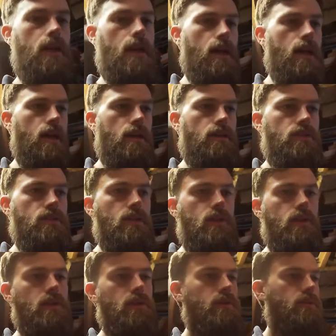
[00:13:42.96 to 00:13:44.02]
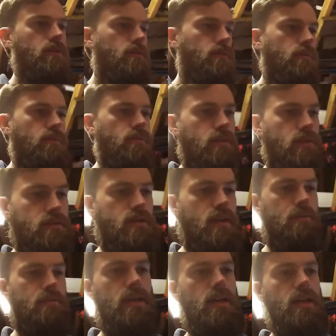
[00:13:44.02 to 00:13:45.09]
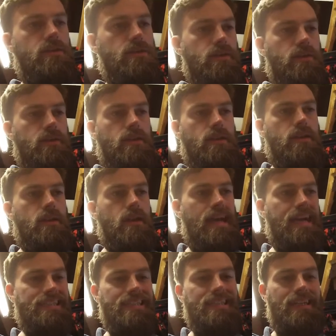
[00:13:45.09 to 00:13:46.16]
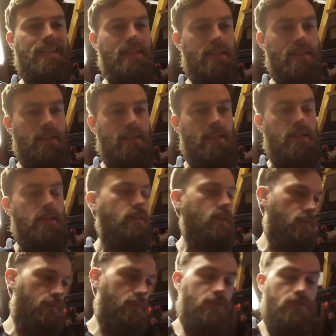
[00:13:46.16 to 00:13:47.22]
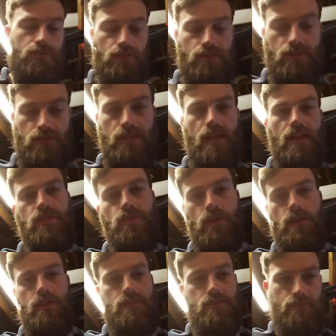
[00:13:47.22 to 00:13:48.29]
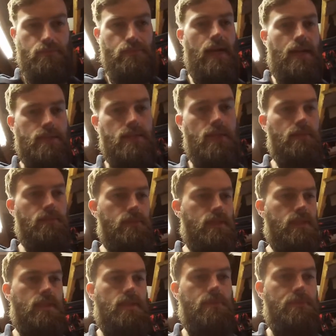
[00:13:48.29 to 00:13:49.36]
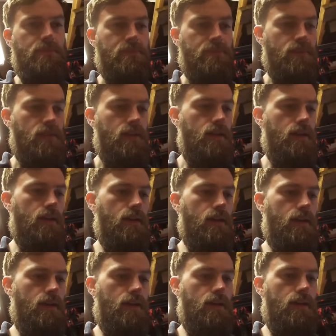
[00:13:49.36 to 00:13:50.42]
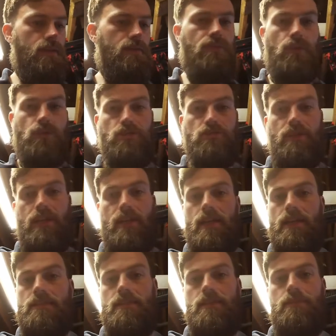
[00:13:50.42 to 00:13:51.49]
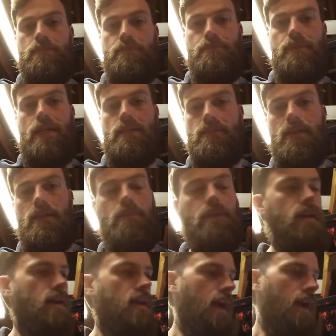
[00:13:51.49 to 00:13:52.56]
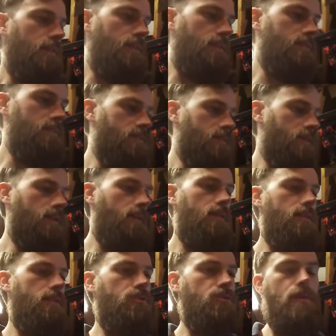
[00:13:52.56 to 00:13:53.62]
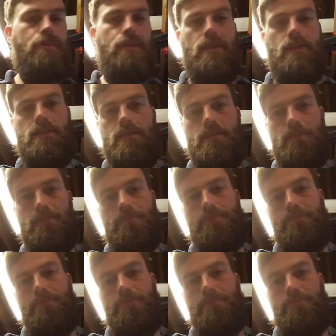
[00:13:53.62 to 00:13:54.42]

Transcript: So the temp gauge that I had in it, the original dash one, packed up, the voltage regulator packed up, and this is the Japanese